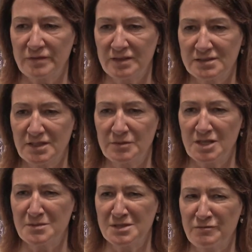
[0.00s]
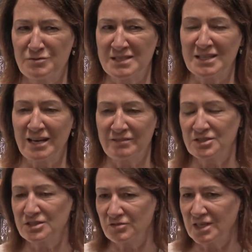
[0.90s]
felt sometimes it was the
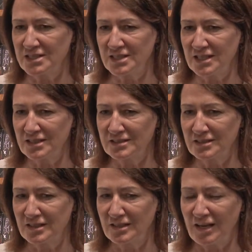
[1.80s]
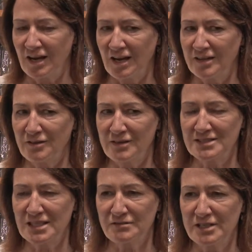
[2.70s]
characters writing it. I know this
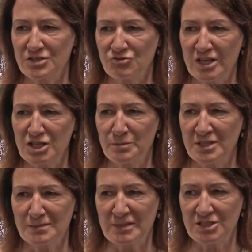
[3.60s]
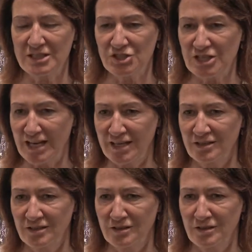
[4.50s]
sounds very strange, but especially Jack,
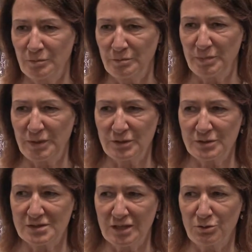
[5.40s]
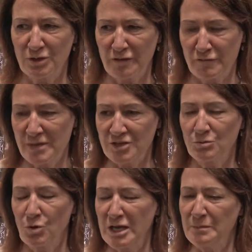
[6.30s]
because I couldn't have imagined
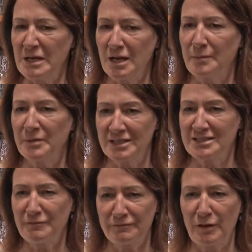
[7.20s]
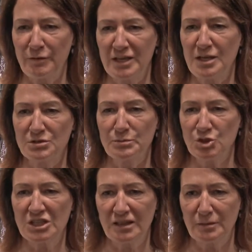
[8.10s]
what he'd be like, but I did felt that he was
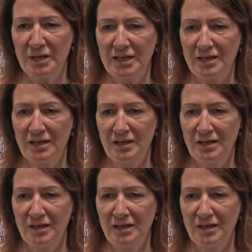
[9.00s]
pushing the pen.